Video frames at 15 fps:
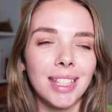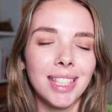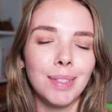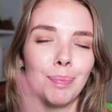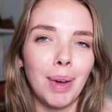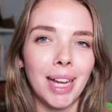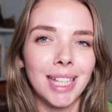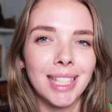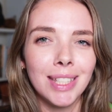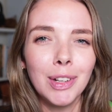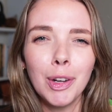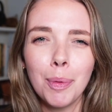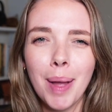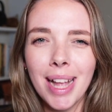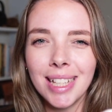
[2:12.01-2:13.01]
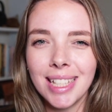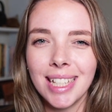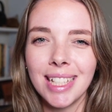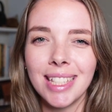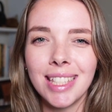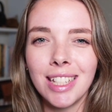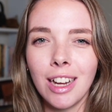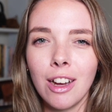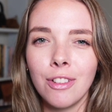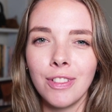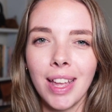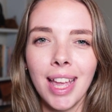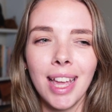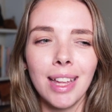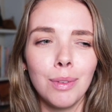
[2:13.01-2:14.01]
my silk painting stuff
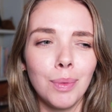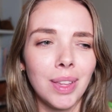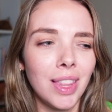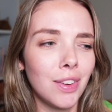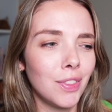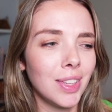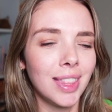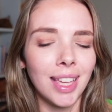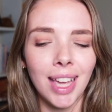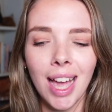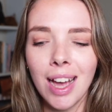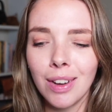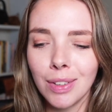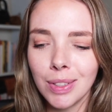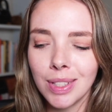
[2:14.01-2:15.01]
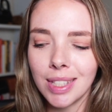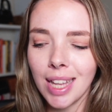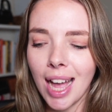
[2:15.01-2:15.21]
in with everything else,